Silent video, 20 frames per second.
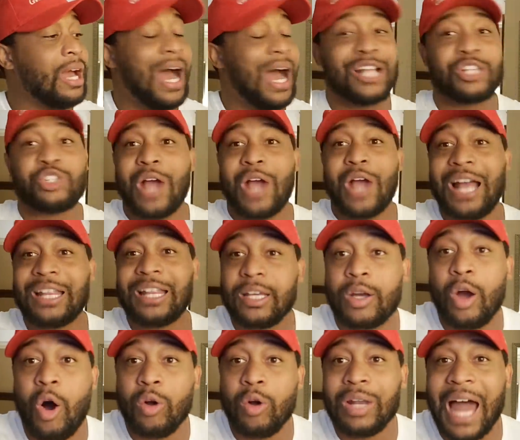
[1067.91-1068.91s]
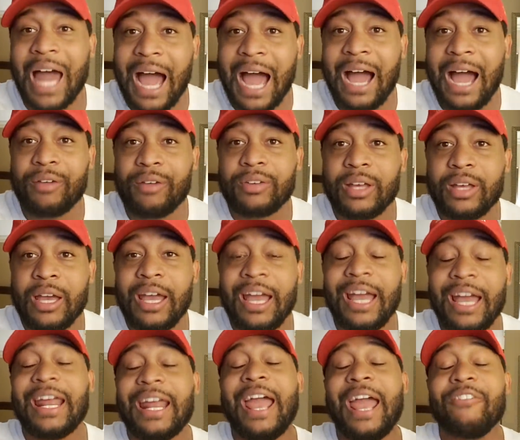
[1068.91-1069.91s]
I tried to go on live.
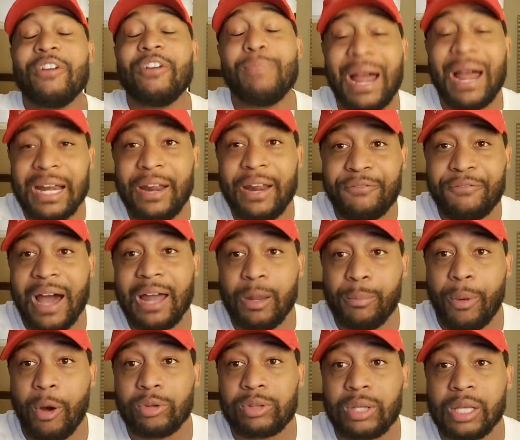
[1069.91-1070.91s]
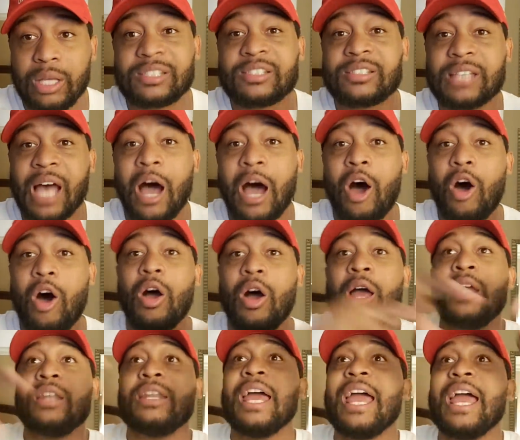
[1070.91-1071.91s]
And everybody that followed both of us saw
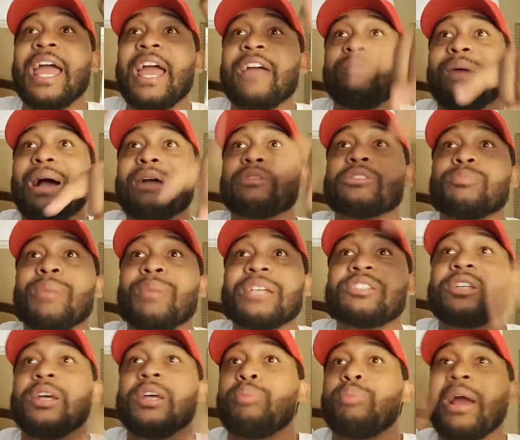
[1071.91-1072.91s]
that everybody was messaging him.